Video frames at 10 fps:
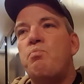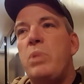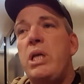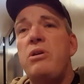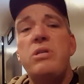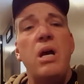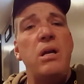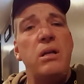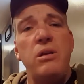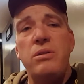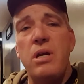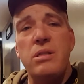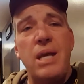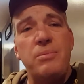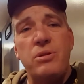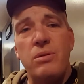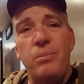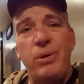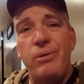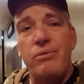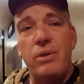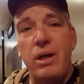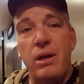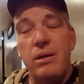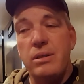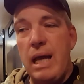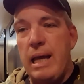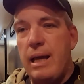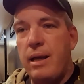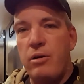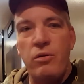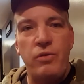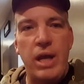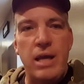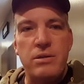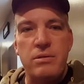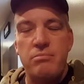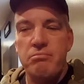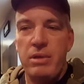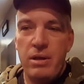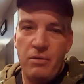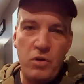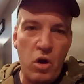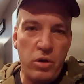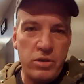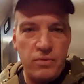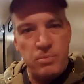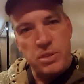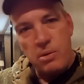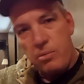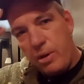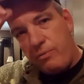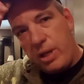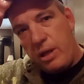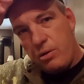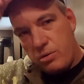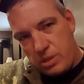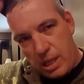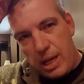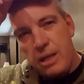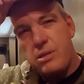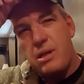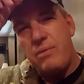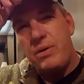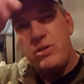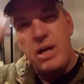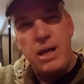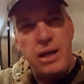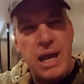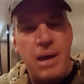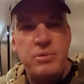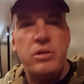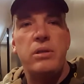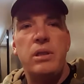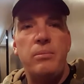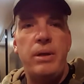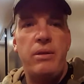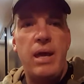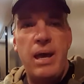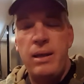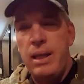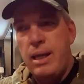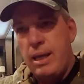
But Utah is absolutely beautiful here. I don't know if you guys noticed from some of my videos, that kind of stuff. I try and capture a little bit of that.